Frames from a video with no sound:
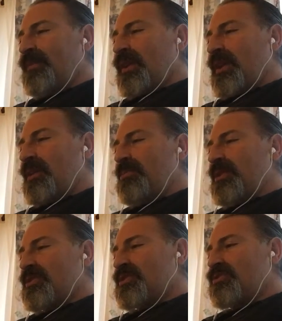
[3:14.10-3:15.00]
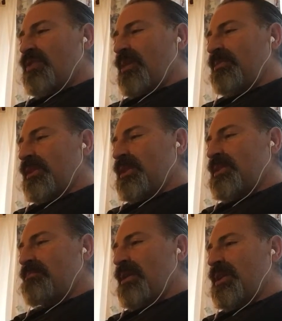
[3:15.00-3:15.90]
It appears draped in its
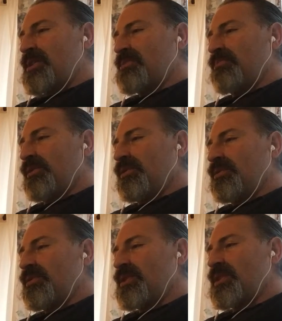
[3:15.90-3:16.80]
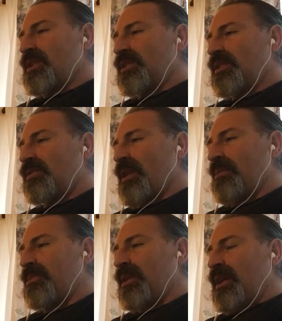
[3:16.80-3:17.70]
immense blue silk
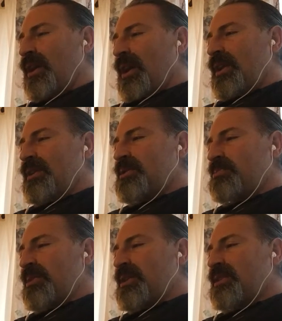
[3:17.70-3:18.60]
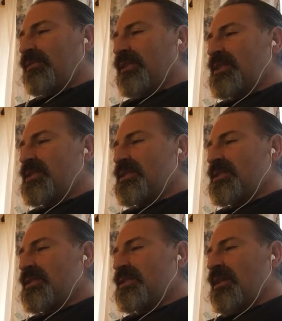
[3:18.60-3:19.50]
crepe, and it speaks of
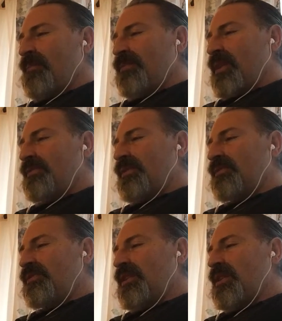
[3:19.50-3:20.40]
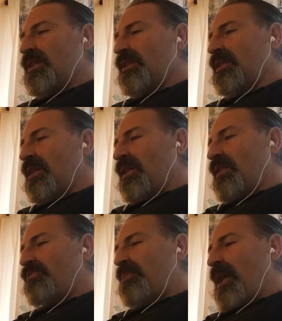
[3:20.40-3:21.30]
distances, of infinity,
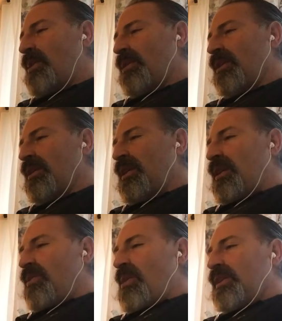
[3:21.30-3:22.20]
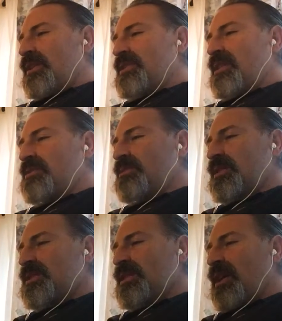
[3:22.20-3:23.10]
of power, while it sings with
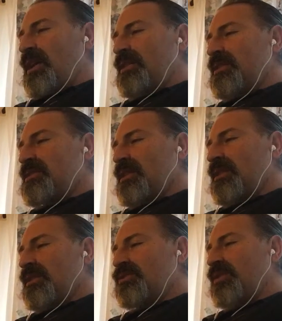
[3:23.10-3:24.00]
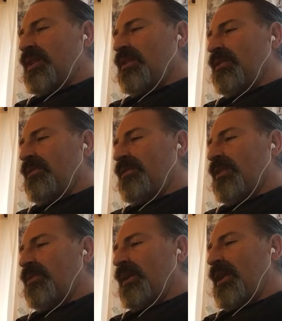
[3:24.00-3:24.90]
the sky and the sun the trio of the
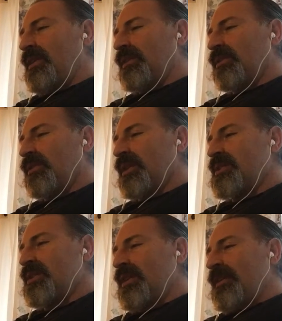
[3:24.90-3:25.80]
creating glories.